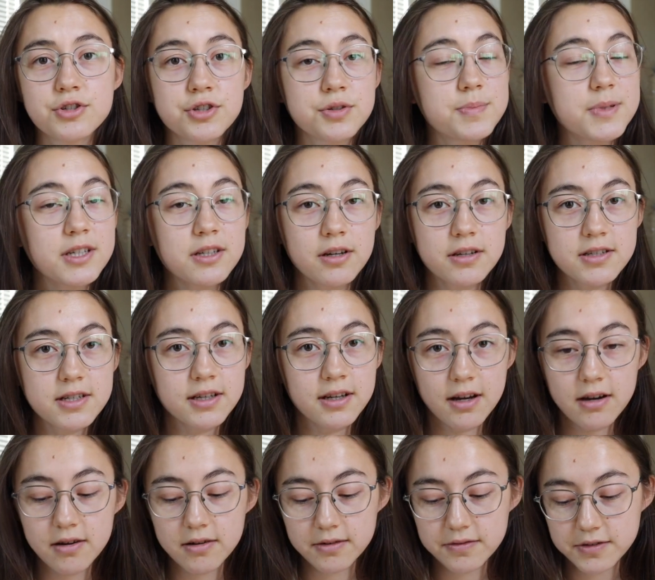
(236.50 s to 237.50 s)
should be good to
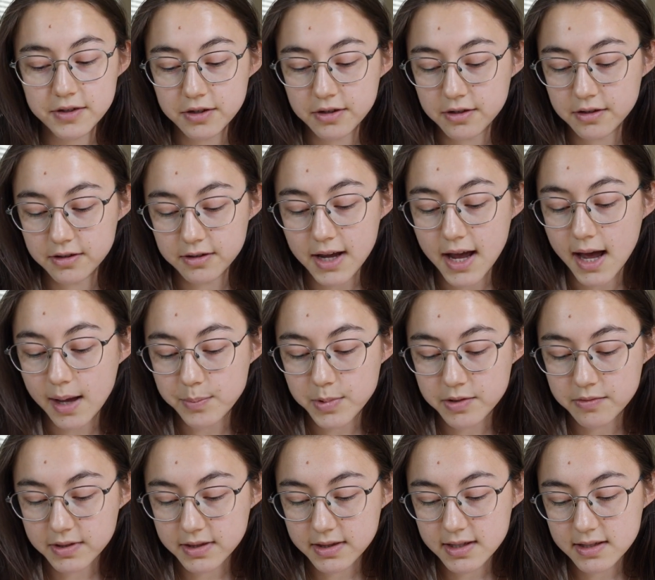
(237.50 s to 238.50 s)
go. If you're
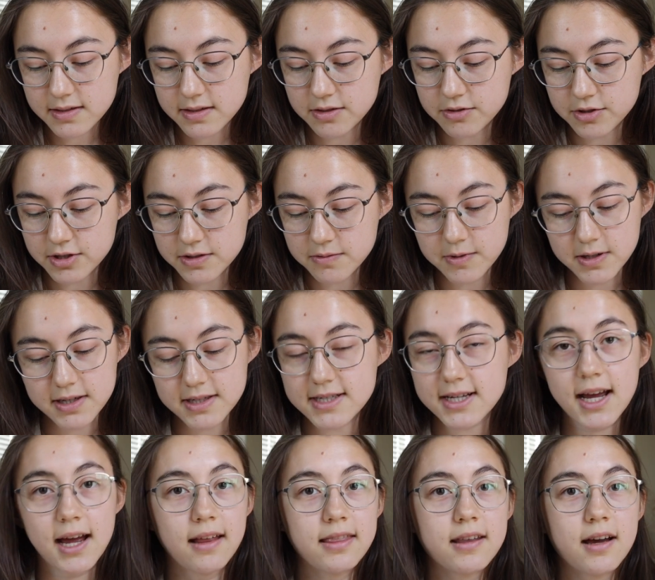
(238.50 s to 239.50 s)
happy with this, you just wanted
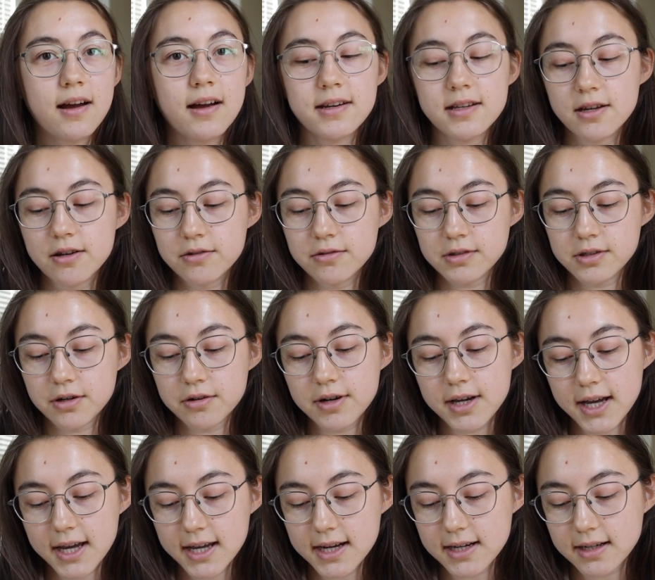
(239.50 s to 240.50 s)
to add the audio, go
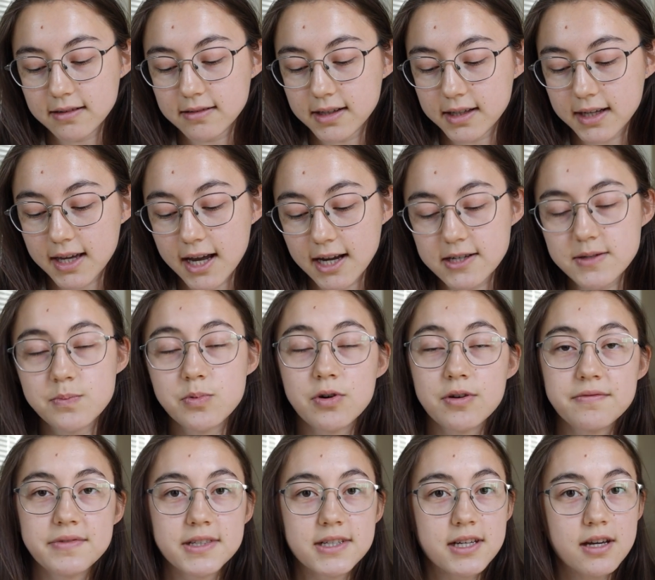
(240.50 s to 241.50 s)
ahead and click
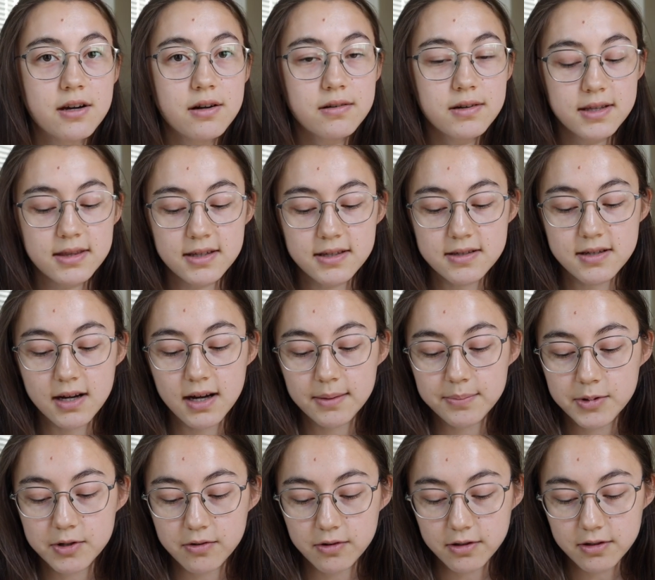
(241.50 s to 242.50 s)
export video in the
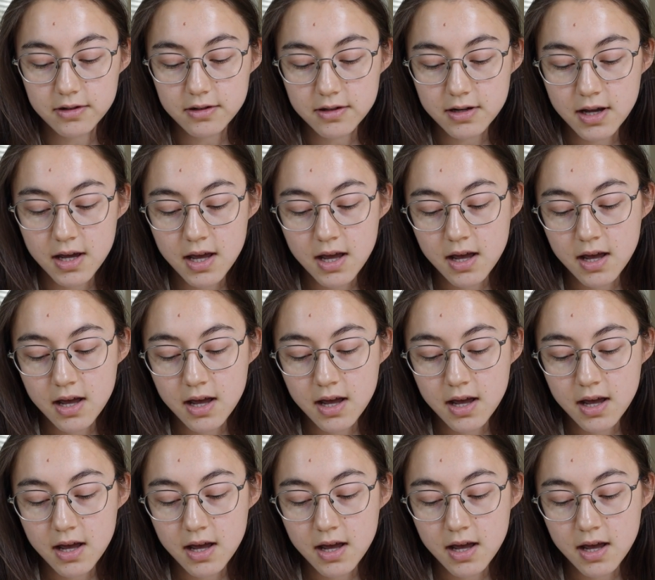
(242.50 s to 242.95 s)
top corner.